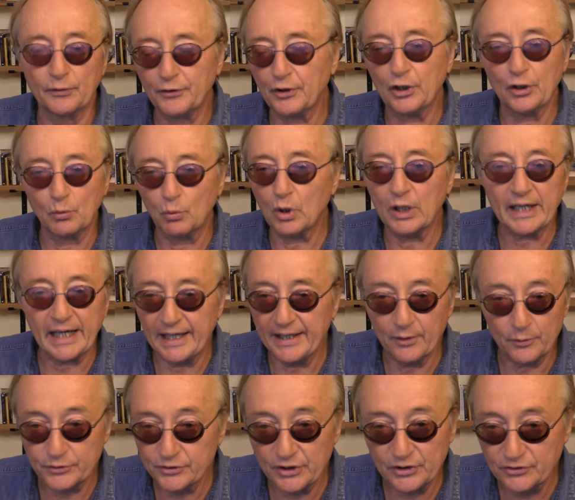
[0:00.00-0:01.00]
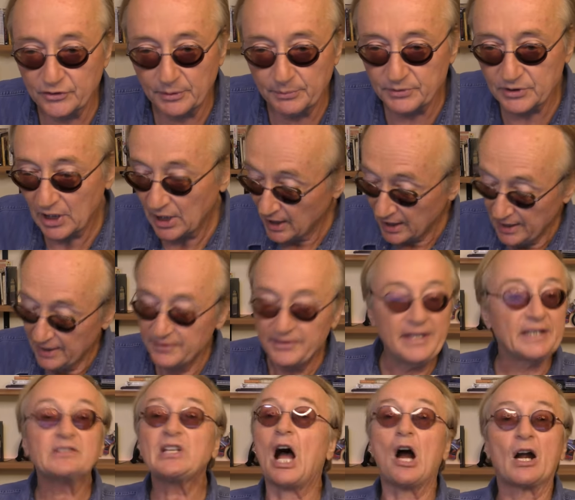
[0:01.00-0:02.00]
if you're going to work on those systems.
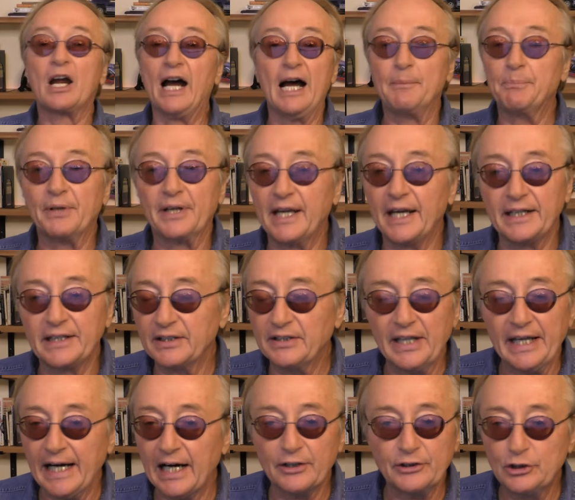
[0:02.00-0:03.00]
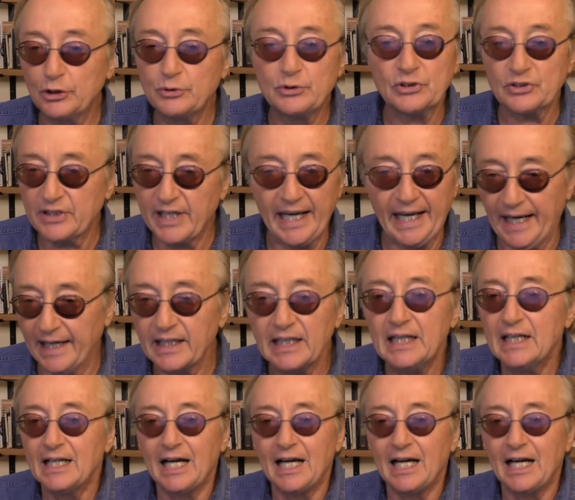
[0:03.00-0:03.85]
That's how complicated they are. You just can't.